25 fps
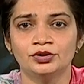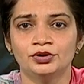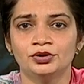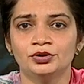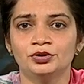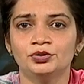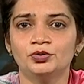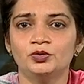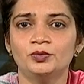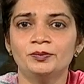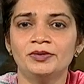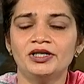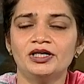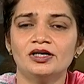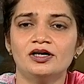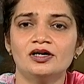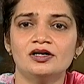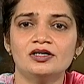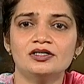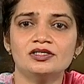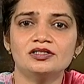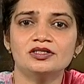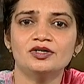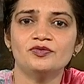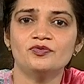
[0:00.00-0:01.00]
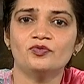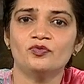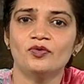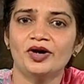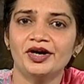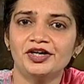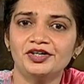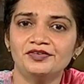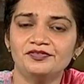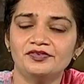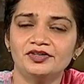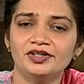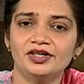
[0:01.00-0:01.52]
You may ask a
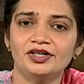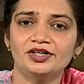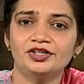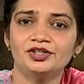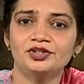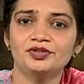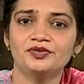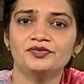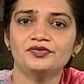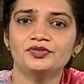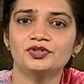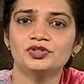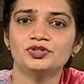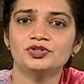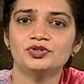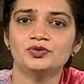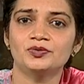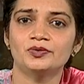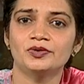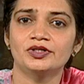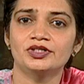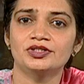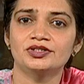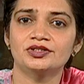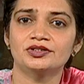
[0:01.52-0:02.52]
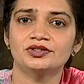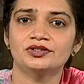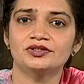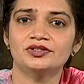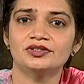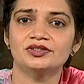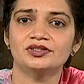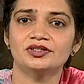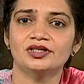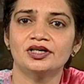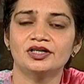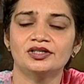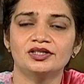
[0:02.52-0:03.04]
wide variety of such
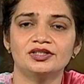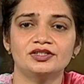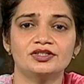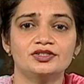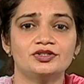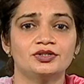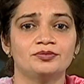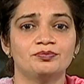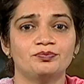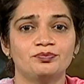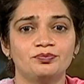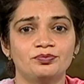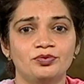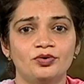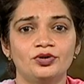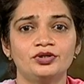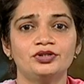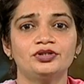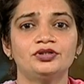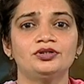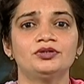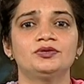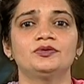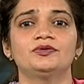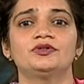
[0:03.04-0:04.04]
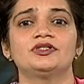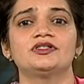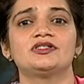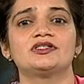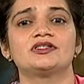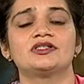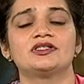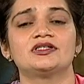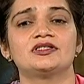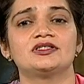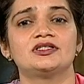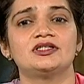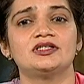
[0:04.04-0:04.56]
questions and it is important to
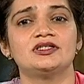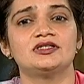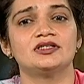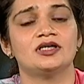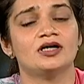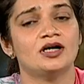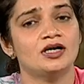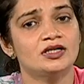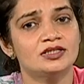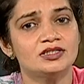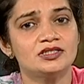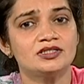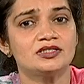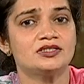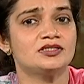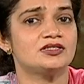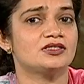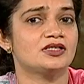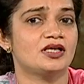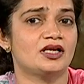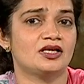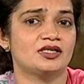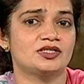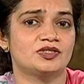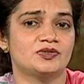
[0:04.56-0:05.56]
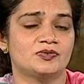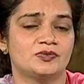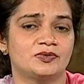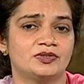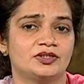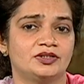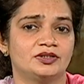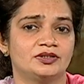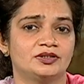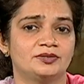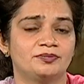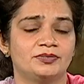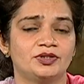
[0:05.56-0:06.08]
discuss these answers as
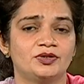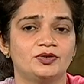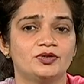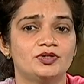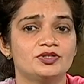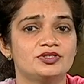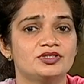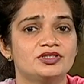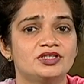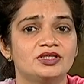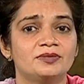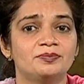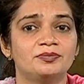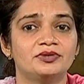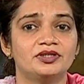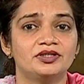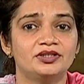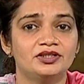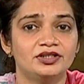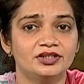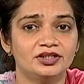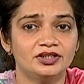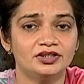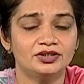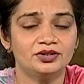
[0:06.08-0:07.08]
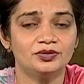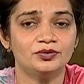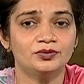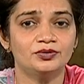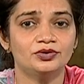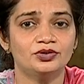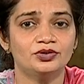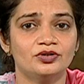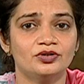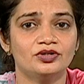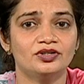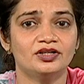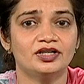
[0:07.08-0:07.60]
well because they pertain to
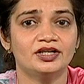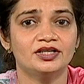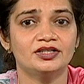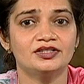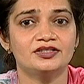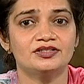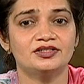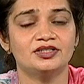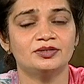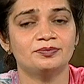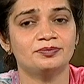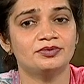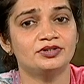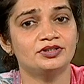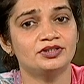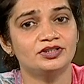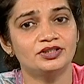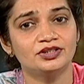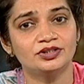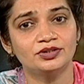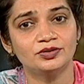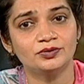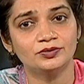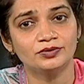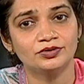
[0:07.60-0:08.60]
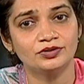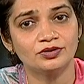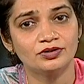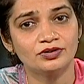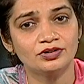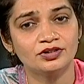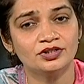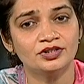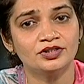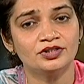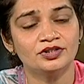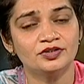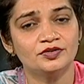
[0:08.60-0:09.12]
rights, they pertain to your
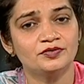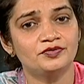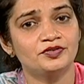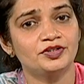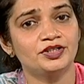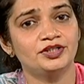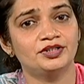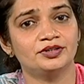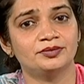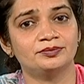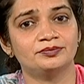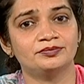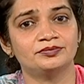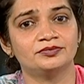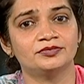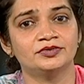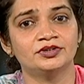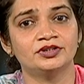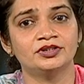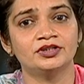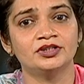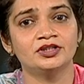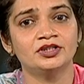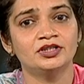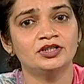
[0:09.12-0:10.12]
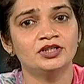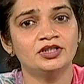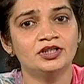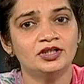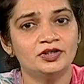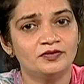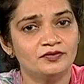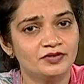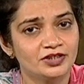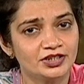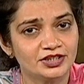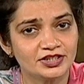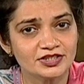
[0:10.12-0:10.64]
freedom.
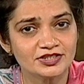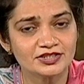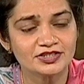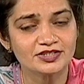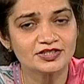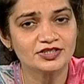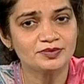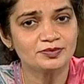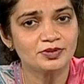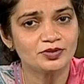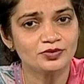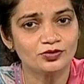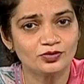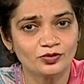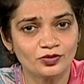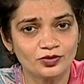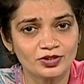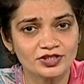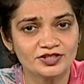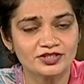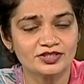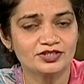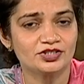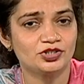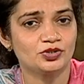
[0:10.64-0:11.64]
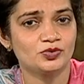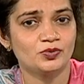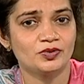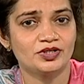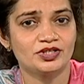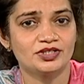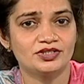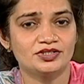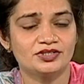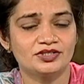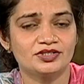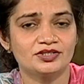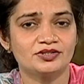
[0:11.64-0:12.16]
We will discuss about all such
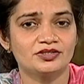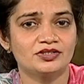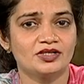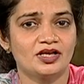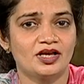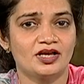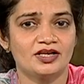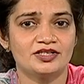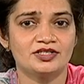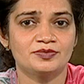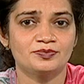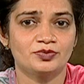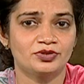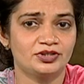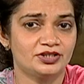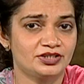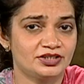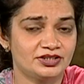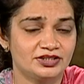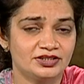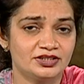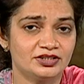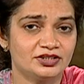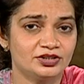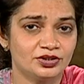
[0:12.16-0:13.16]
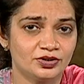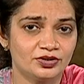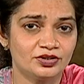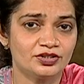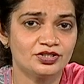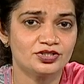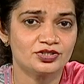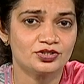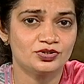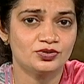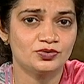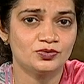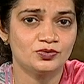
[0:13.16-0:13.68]
questions as political
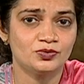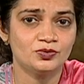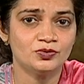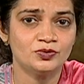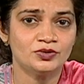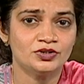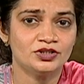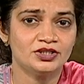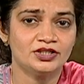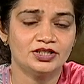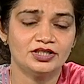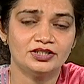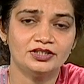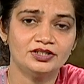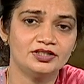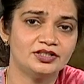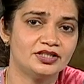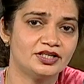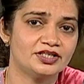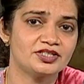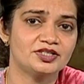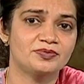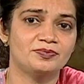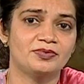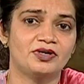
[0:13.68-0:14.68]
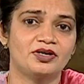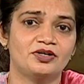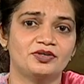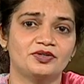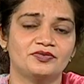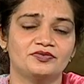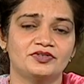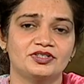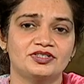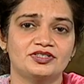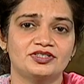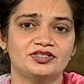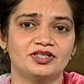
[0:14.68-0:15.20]
theorists do in the next part
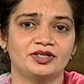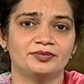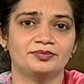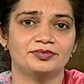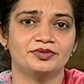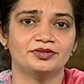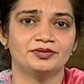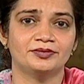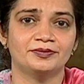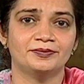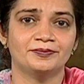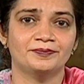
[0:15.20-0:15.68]
of this chapter.